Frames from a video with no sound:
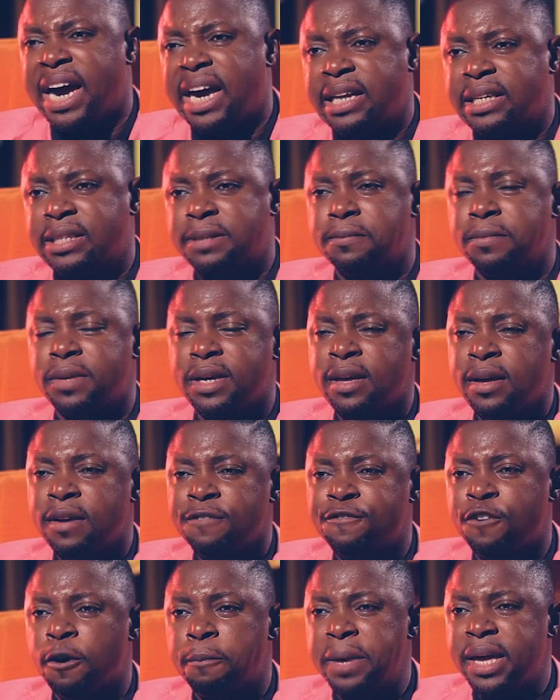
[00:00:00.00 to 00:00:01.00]
it
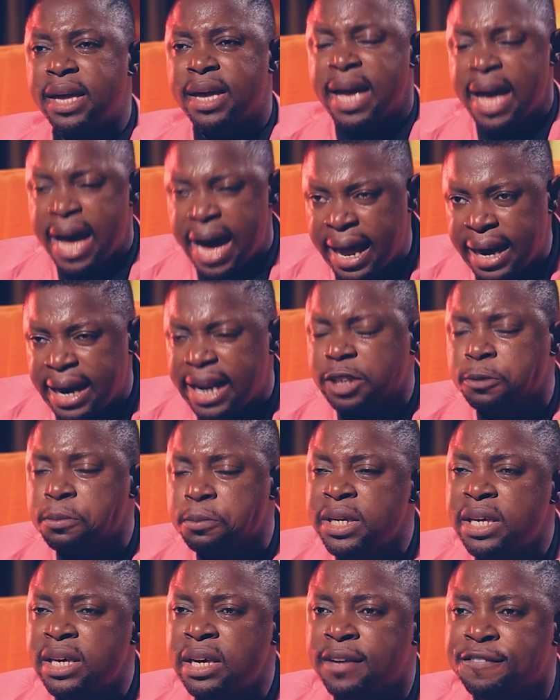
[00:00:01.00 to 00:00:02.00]
for me and let
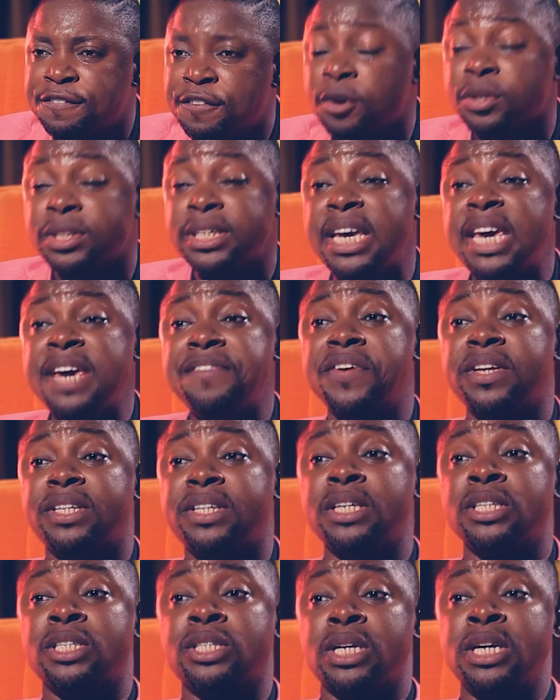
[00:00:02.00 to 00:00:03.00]
me eat first. If it
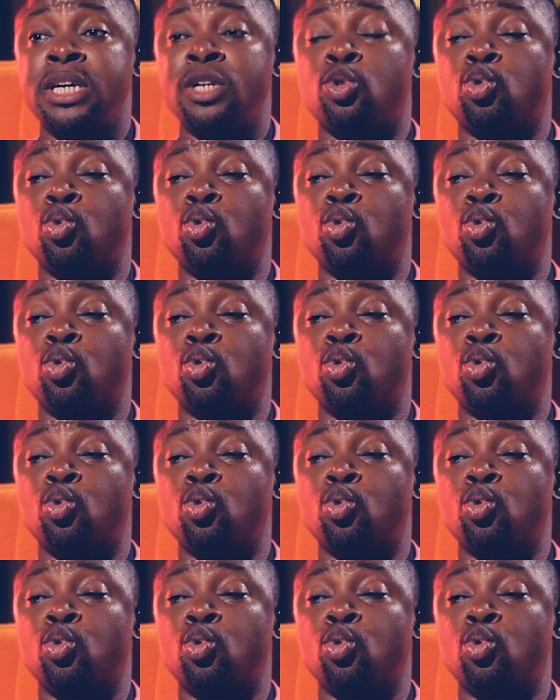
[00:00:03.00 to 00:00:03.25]
is in